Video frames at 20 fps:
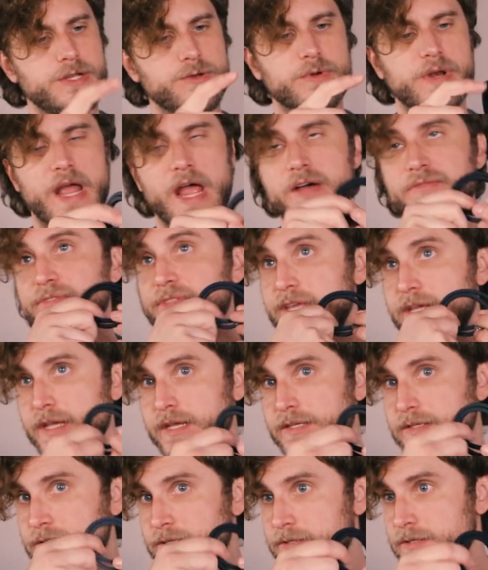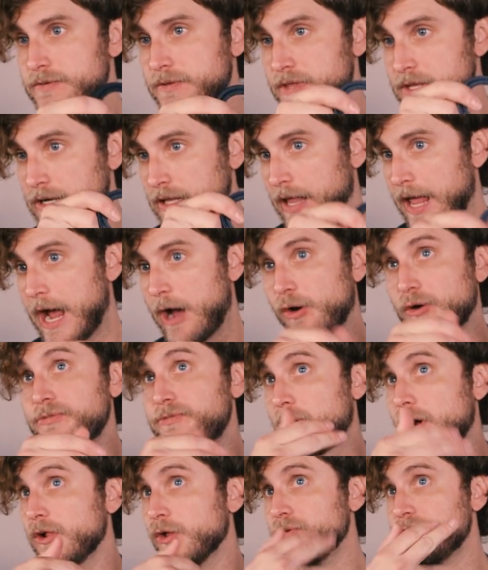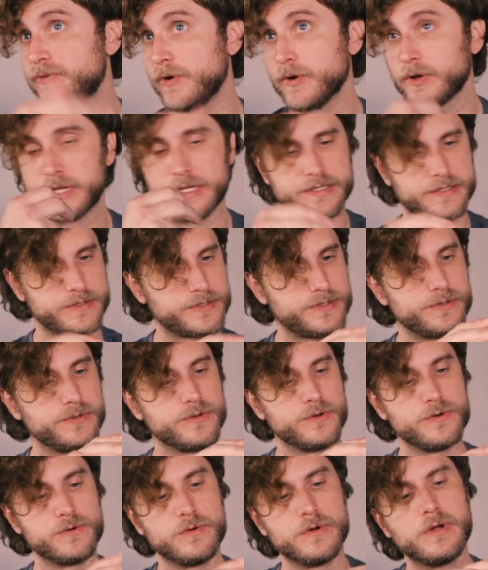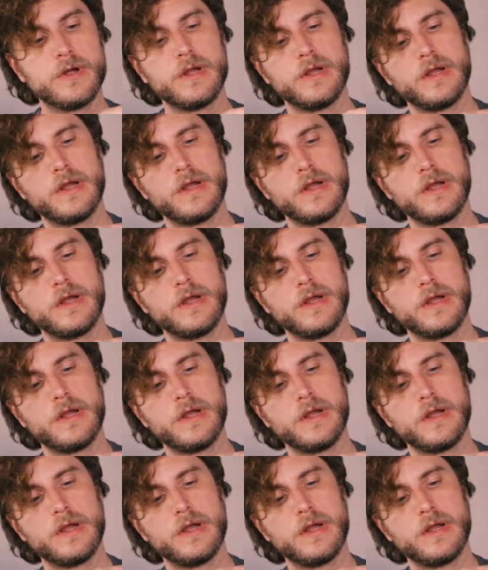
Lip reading: you would have these that allow a follow focus to